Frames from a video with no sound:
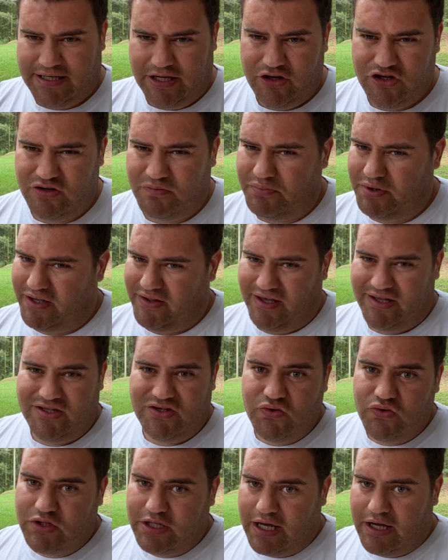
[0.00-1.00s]
I usually pay like
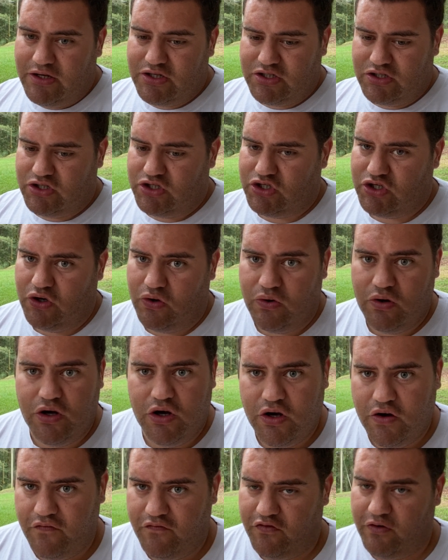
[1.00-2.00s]
$2,000. So
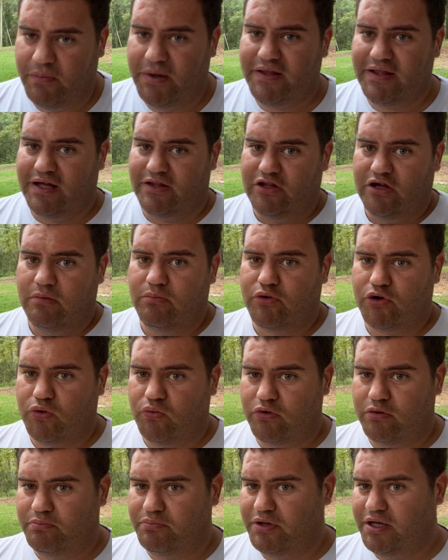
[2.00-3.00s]
for me, that number
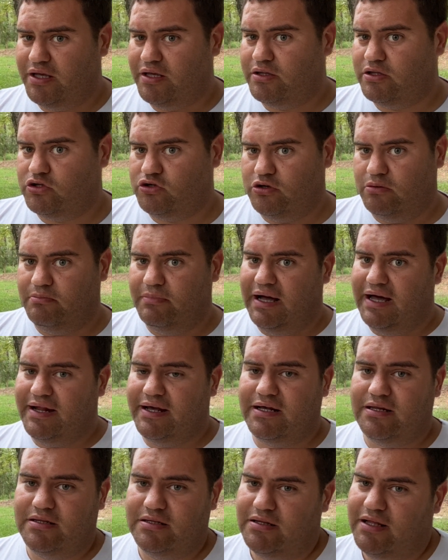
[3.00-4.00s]
would be
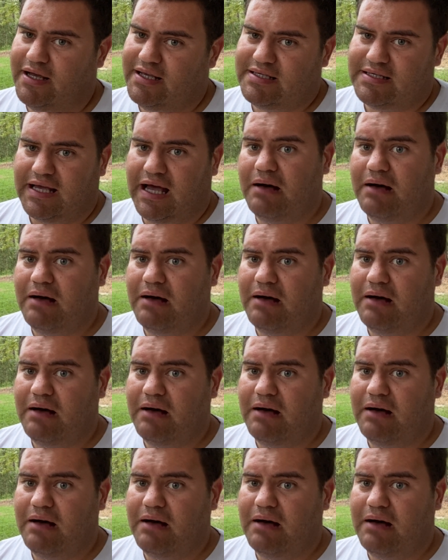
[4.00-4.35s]
dramatically less.